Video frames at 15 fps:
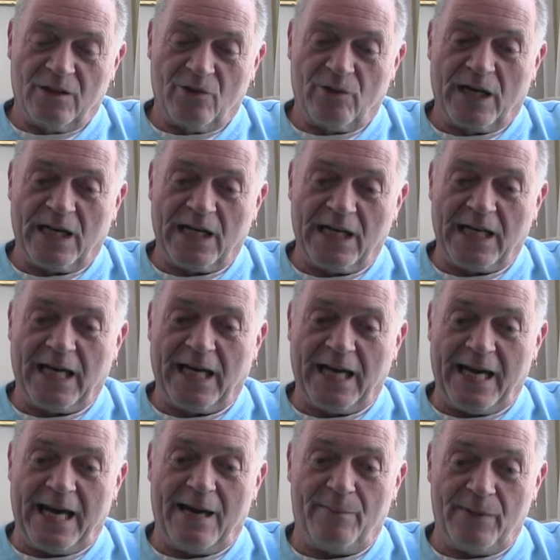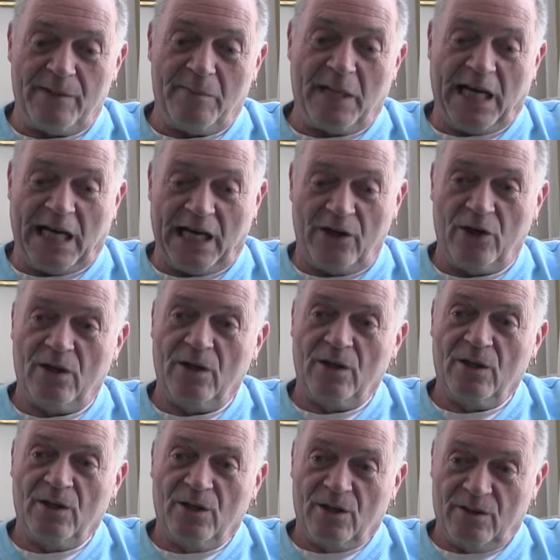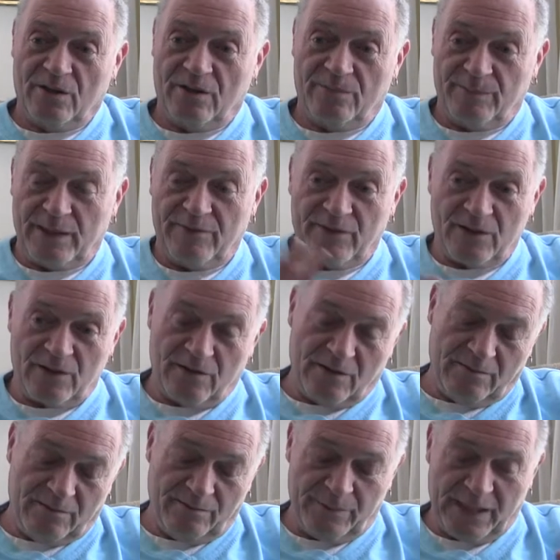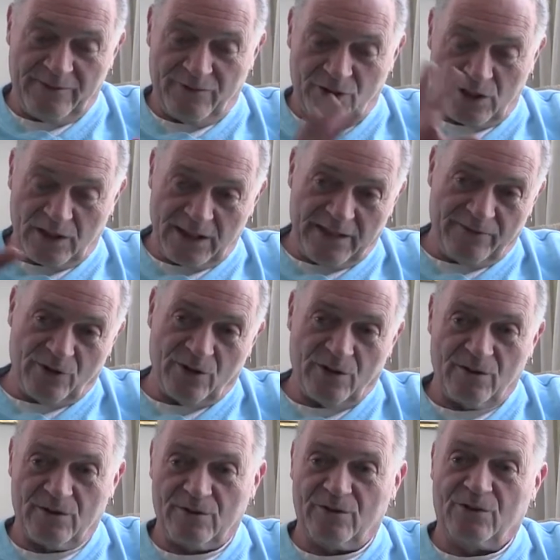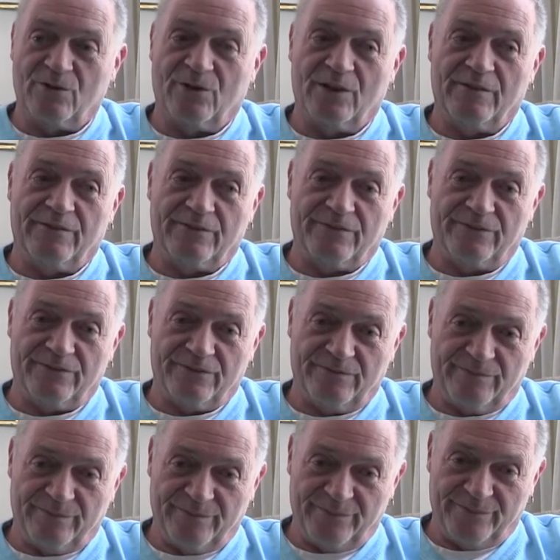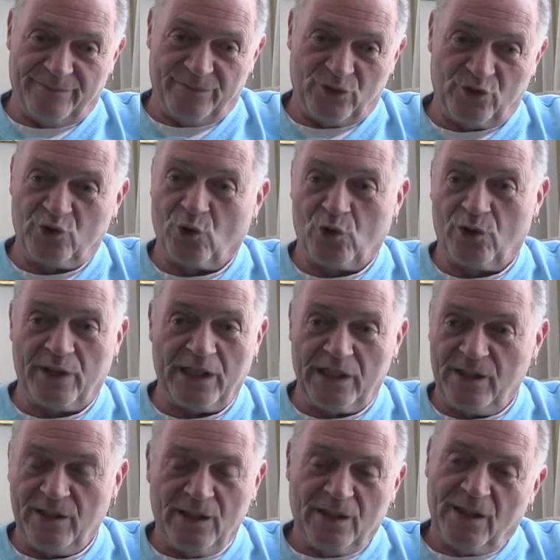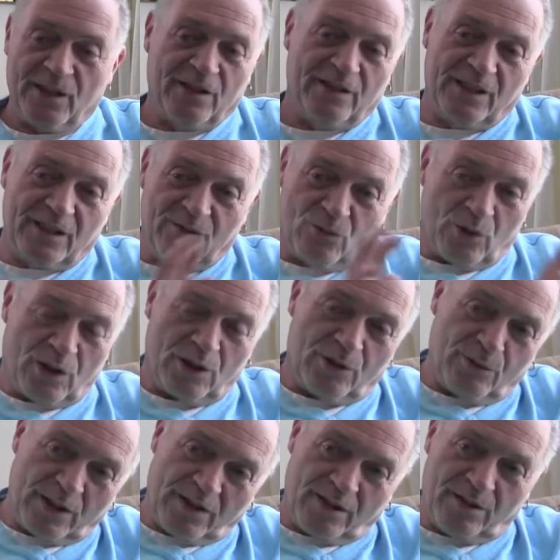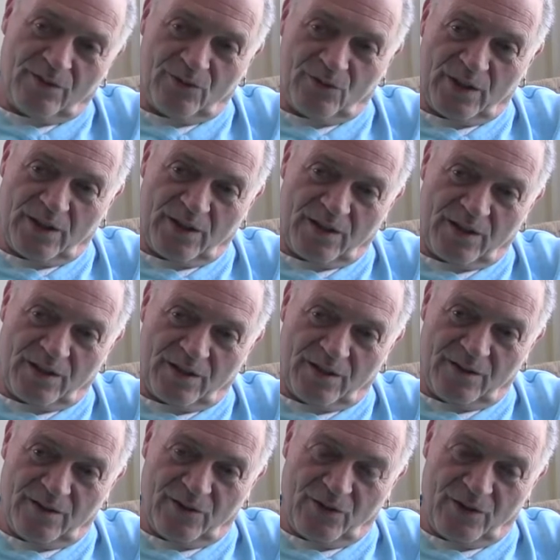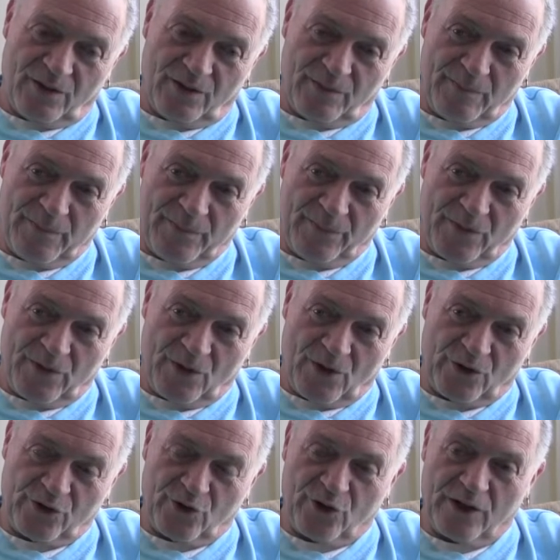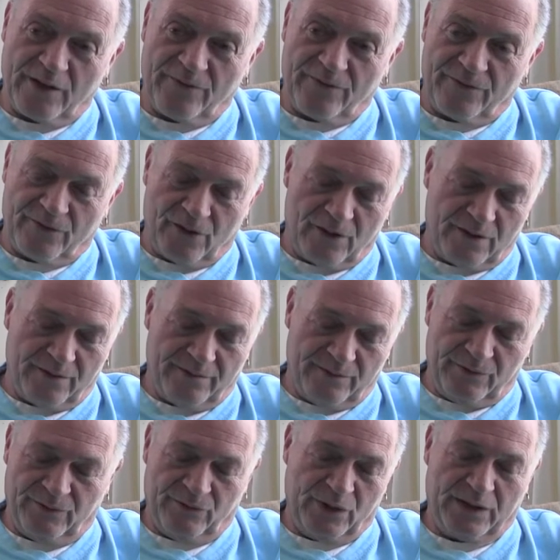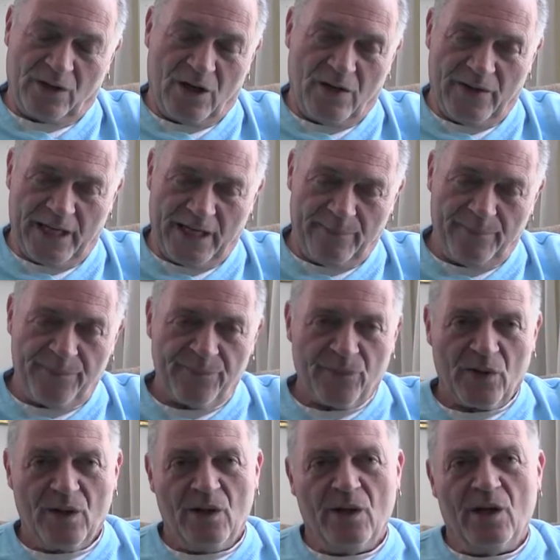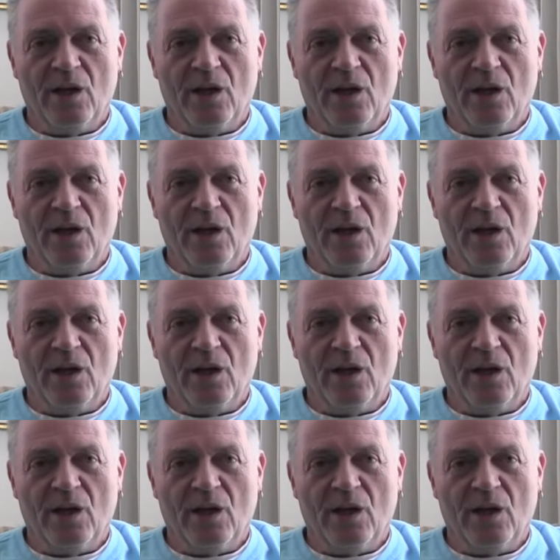Craig Gay happy man. Mm -hmm. The Beaver, Beaver Cleaver sort of story didn't work with with the alternative uh, with all that. Mm -hmm.